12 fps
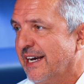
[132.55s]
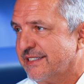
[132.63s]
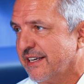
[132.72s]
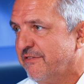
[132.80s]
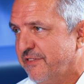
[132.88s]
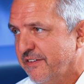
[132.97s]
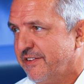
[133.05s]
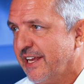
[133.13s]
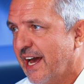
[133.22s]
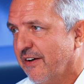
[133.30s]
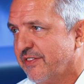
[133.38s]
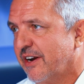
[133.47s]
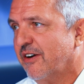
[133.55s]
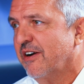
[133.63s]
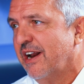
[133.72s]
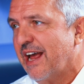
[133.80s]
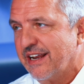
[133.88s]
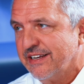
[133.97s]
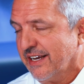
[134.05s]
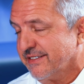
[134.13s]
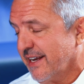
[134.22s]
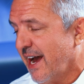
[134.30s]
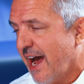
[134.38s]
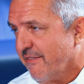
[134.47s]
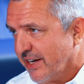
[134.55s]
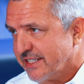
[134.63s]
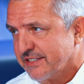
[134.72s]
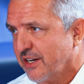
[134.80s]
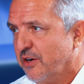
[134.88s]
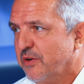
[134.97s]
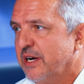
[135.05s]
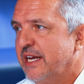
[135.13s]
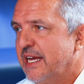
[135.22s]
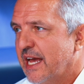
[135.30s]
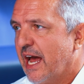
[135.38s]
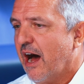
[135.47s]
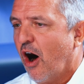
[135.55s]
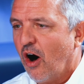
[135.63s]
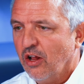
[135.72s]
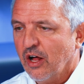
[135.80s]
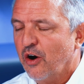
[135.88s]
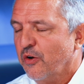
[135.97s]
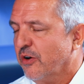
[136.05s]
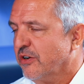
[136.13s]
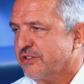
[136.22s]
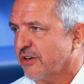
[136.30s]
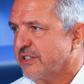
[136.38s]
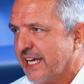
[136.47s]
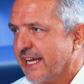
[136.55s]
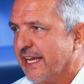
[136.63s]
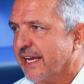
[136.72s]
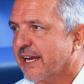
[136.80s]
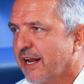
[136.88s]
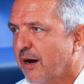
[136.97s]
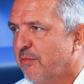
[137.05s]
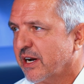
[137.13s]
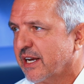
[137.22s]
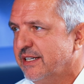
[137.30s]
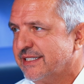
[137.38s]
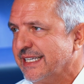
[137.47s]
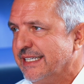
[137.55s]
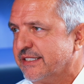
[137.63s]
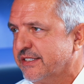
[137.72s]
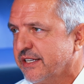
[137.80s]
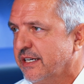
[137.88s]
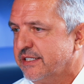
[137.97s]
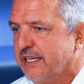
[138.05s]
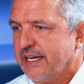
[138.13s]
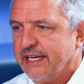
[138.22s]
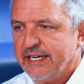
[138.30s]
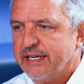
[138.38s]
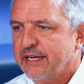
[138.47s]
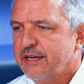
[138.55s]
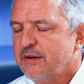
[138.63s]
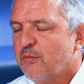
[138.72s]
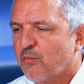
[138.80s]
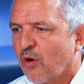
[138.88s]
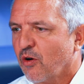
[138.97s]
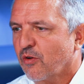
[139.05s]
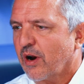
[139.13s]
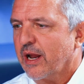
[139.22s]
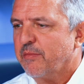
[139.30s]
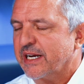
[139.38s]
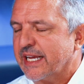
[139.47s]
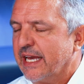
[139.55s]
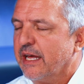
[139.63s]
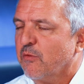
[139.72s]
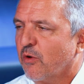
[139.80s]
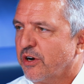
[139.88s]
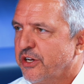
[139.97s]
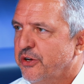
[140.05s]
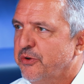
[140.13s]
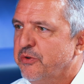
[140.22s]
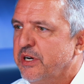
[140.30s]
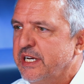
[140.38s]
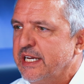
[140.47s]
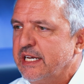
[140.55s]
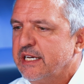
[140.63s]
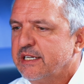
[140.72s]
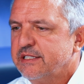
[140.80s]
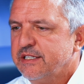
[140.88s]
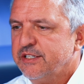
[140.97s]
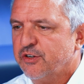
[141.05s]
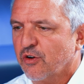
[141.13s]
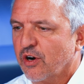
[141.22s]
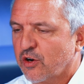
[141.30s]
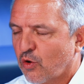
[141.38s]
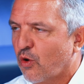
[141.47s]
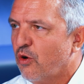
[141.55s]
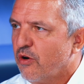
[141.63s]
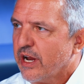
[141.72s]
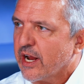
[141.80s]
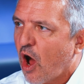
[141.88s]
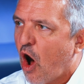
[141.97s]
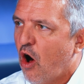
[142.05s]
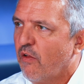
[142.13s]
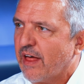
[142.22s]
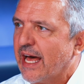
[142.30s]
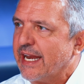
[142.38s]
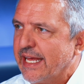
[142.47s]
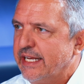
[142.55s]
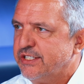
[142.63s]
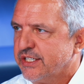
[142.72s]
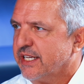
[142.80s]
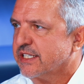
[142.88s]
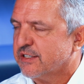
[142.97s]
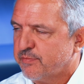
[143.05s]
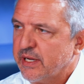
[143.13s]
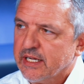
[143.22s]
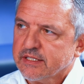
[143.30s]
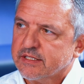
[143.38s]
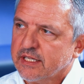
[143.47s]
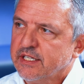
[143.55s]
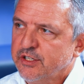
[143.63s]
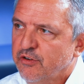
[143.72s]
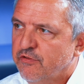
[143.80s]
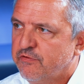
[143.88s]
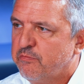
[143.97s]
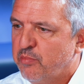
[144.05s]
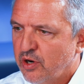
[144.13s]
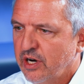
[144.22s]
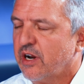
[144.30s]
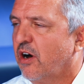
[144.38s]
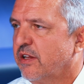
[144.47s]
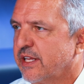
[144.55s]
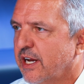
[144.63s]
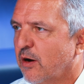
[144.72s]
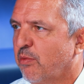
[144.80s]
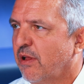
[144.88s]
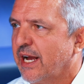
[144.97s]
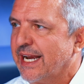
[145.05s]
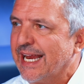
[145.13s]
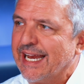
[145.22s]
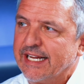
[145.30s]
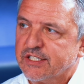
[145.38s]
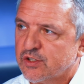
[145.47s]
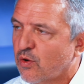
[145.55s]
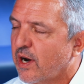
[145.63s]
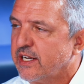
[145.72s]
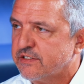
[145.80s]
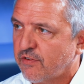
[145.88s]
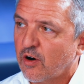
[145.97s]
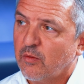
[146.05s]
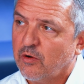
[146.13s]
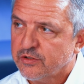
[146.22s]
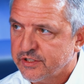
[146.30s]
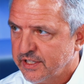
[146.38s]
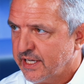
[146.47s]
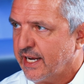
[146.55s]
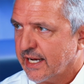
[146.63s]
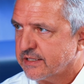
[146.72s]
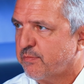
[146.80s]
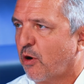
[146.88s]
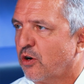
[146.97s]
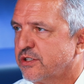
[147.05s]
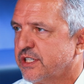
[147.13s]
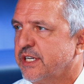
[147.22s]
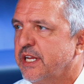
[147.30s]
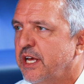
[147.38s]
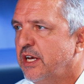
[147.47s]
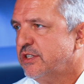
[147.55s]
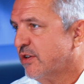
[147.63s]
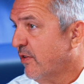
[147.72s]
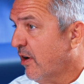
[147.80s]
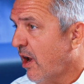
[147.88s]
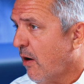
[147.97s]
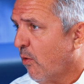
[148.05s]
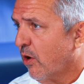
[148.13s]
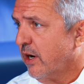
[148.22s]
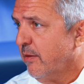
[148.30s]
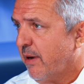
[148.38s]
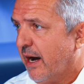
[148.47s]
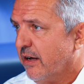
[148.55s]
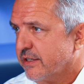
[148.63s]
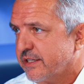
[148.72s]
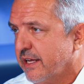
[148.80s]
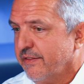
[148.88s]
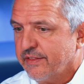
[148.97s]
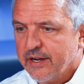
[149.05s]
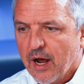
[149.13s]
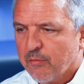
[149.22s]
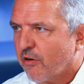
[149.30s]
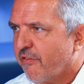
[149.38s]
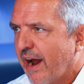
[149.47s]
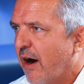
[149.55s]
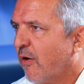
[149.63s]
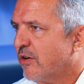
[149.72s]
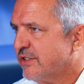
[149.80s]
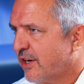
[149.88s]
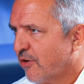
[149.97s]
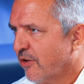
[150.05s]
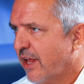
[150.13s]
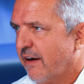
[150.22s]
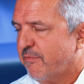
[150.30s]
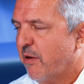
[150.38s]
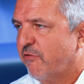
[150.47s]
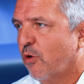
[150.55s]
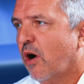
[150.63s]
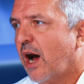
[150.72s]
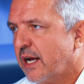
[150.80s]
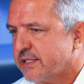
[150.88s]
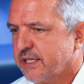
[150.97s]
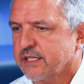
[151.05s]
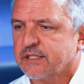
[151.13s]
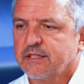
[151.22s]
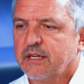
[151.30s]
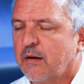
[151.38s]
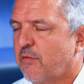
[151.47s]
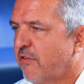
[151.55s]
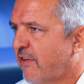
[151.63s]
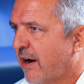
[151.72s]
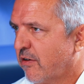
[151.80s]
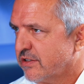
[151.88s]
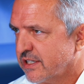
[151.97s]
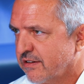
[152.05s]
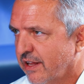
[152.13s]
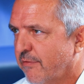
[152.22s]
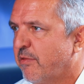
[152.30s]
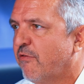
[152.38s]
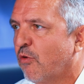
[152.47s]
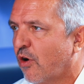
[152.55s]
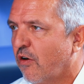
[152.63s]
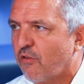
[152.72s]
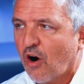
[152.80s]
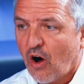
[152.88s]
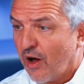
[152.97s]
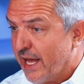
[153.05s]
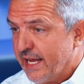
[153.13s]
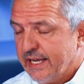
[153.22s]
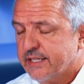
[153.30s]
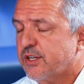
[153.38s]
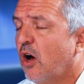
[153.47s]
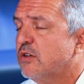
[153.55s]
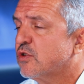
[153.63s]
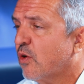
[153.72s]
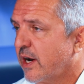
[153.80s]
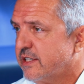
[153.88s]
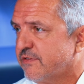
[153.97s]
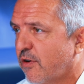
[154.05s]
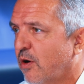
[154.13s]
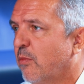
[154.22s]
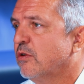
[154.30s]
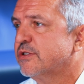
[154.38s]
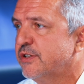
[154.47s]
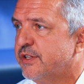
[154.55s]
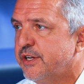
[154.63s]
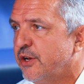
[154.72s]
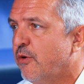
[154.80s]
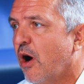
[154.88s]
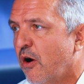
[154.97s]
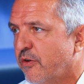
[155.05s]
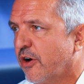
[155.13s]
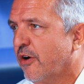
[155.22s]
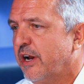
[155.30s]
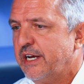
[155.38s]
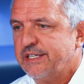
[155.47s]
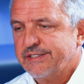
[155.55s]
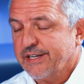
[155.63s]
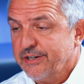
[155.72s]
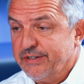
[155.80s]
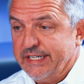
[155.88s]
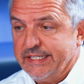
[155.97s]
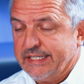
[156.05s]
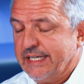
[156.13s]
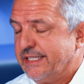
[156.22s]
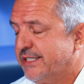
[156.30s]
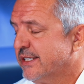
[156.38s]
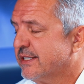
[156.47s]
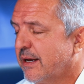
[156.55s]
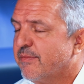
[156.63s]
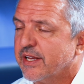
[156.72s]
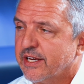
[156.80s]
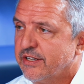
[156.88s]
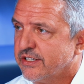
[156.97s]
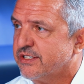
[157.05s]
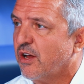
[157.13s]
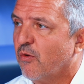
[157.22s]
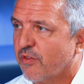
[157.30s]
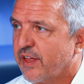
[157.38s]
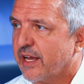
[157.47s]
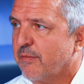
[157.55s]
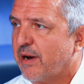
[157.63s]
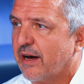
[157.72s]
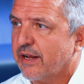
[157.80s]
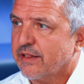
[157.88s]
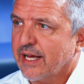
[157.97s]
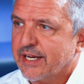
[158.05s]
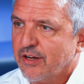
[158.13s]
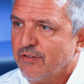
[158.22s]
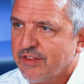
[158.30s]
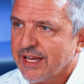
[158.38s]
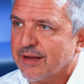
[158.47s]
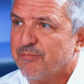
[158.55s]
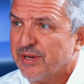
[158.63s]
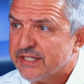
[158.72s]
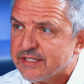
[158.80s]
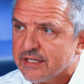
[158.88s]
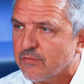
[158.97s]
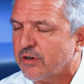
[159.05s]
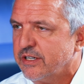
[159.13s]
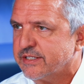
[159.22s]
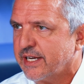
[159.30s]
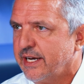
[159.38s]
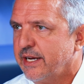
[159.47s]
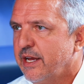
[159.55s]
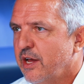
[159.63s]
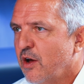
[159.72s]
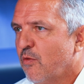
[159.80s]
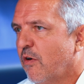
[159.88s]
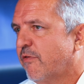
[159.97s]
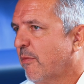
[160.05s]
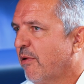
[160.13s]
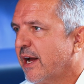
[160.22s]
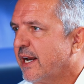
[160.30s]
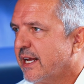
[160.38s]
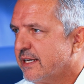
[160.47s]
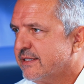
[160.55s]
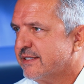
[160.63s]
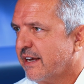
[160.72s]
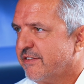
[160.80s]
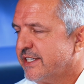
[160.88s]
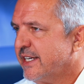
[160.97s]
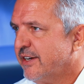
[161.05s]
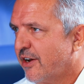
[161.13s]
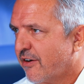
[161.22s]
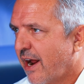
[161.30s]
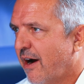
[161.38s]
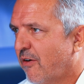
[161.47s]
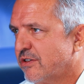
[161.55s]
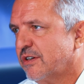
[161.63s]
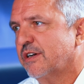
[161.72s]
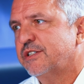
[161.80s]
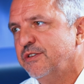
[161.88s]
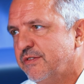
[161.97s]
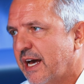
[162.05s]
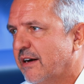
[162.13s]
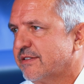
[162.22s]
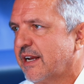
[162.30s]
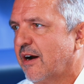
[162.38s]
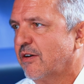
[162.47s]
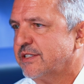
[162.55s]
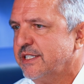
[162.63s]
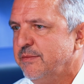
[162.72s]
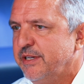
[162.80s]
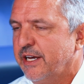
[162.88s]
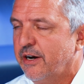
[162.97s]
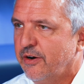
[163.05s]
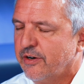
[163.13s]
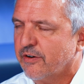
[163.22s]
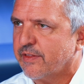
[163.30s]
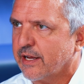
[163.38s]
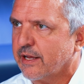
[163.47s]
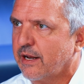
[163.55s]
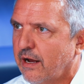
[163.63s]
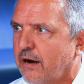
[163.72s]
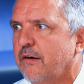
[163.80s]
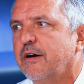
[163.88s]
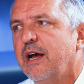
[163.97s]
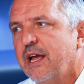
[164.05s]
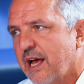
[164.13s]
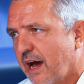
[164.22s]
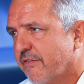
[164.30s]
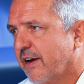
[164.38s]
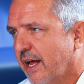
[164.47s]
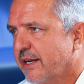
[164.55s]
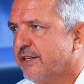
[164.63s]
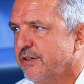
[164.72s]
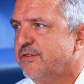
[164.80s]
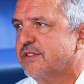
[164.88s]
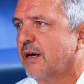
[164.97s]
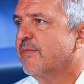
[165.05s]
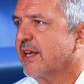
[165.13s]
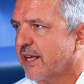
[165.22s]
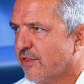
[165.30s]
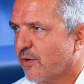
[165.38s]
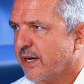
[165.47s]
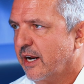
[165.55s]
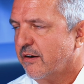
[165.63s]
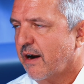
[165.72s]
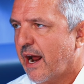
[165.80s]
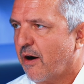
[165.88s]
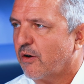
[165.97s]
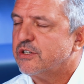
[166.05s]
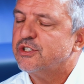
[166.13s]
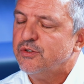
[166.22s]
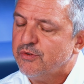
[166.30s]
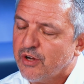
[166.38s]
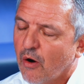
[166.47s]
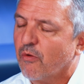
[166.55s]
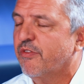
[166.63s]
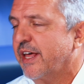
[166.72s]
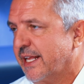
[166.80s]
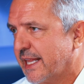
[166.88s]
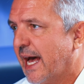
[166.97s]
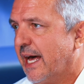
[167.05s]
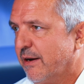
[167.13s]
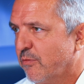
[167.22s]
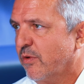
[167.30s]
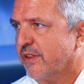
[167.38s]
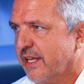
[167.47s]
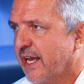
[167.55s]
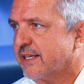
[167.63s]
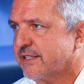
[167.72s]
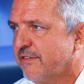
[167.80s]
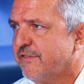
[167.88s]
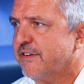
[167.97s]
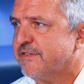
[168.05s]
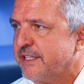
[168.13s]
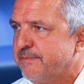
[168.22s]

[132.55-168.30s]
SF50 out there doesn't have it. So all owners are taking it up because it's such a program, again, where you're accruing all that engine expense that you've put on the airplane, and it's transferable to the next person. So they're not worried about the number of hours that are left before hot section, the number of hours that are left before overhaul. It's all transferable to the new owner. So it's just something you just don't think about, unlike you think in piston, where you say, well, if the plane has 1,700 hours on a 2,000 hour TBO, you're thinking, oh, I've got to do something in 300 hours. You don't think that with the SF50.